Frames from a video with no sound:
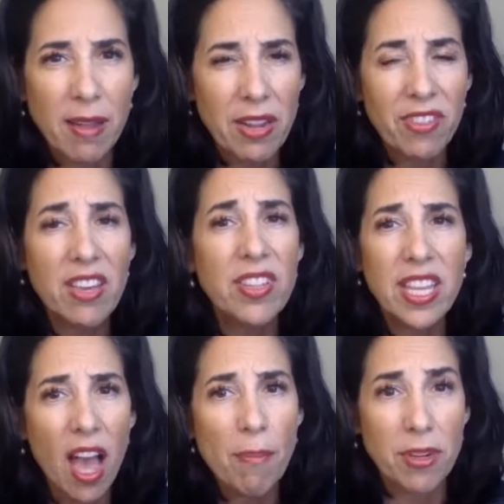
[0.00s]
I mean, if given
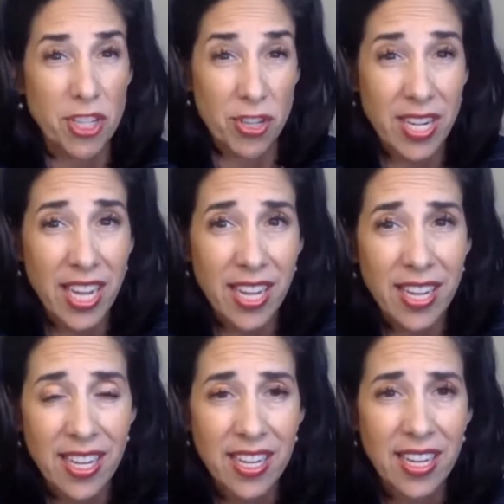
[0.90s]
the opportunity
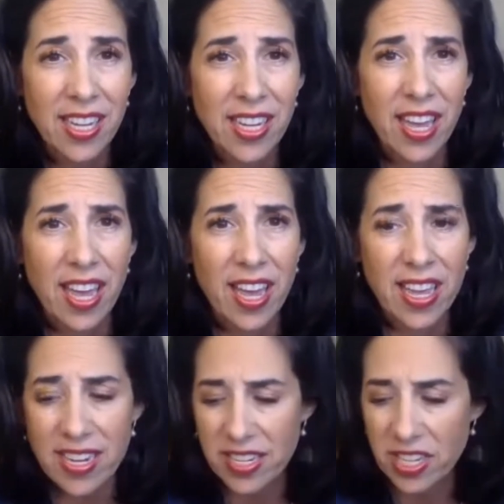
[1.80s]

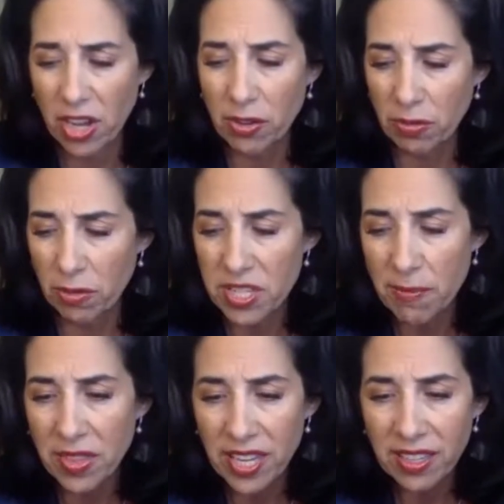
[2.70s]
and to go through
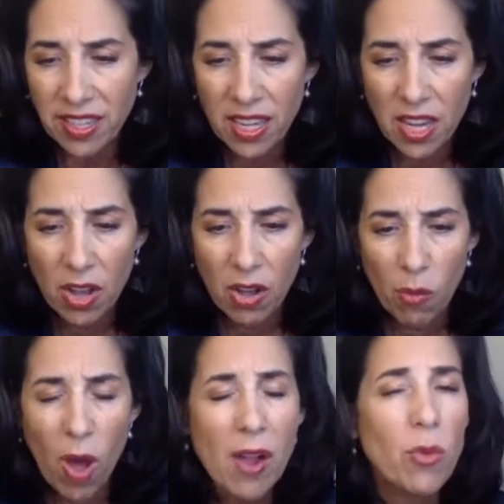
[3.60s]
something,
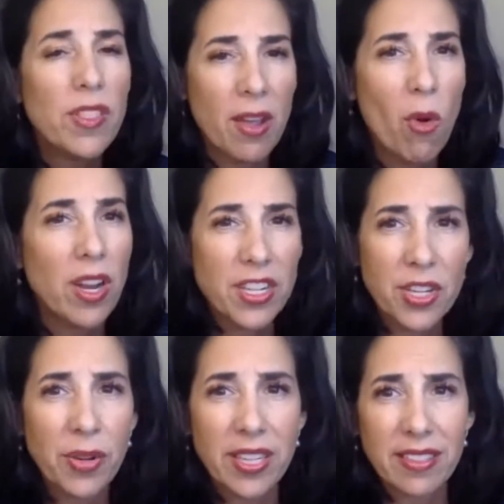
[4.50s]
why would they want to
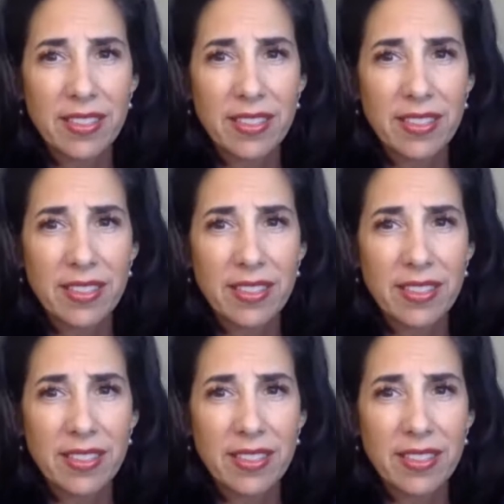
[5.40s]
do it?